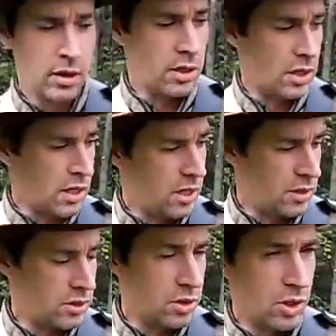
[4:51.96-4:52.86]
And
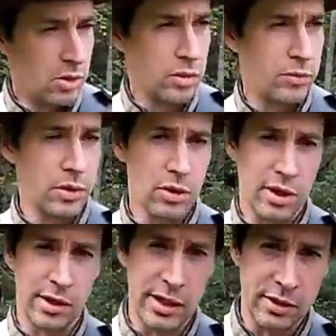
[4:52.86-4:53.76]
you know, if you're a
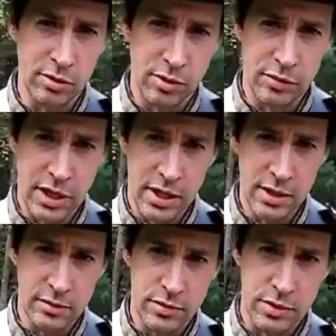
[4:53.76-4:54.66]
collector of
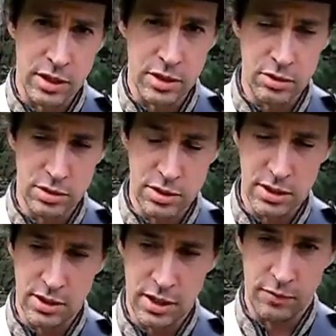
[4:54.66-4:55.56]
knives and you see a
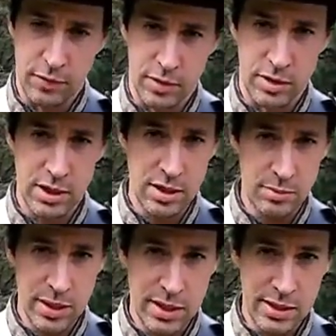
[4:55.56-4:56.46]
knife on
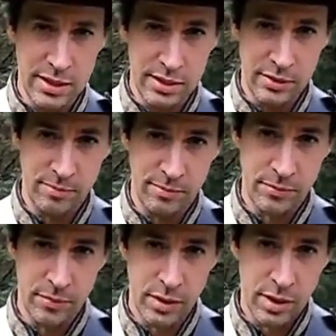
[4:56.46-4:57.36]
eBay,
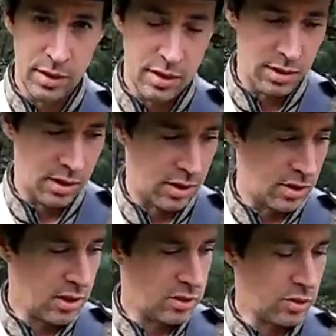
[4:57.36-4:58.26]
uh,
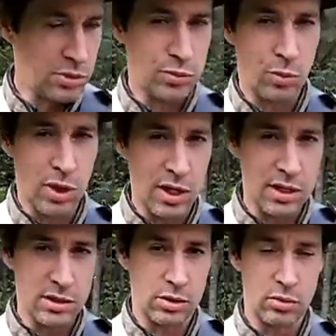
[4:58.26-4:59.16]
it's always
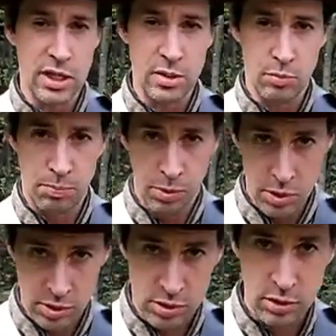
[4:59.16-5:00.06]
wise to get
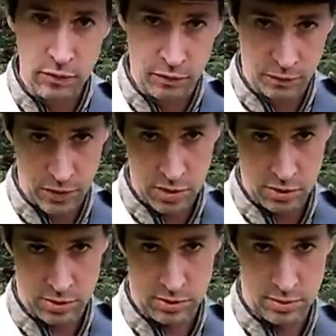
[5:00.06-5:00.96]
books
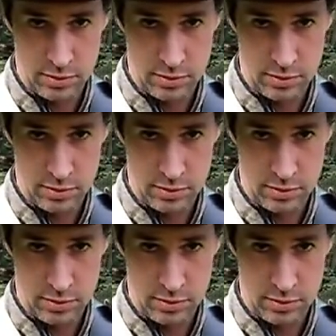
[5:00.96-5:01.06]
first.